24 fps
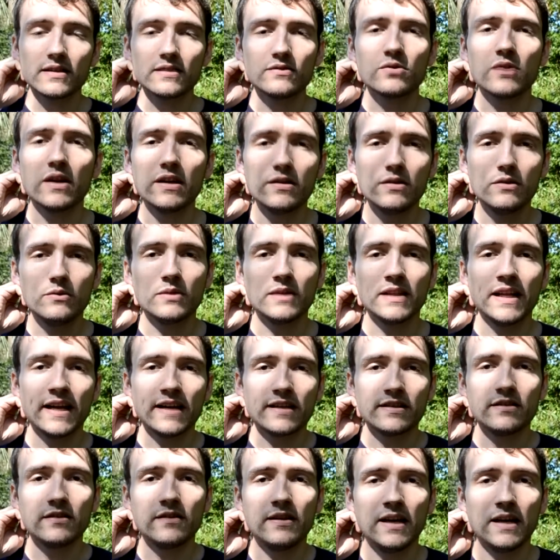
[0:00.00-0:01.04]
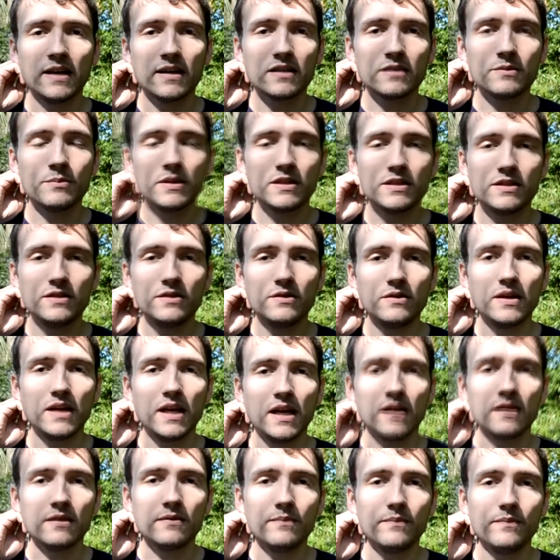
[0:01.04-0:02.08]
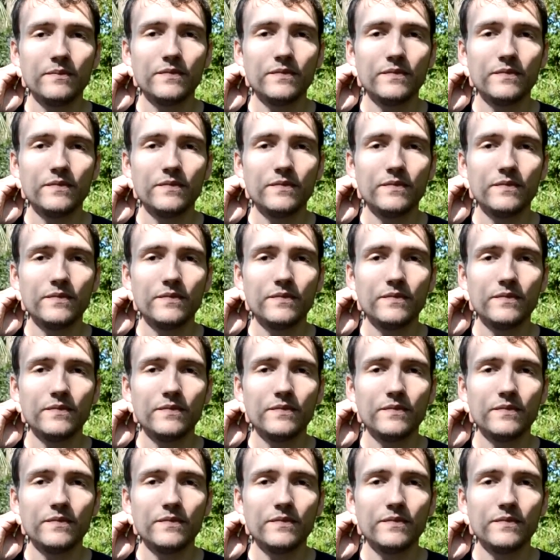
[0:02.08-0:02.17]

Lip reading: try to relax your neck as much as you can,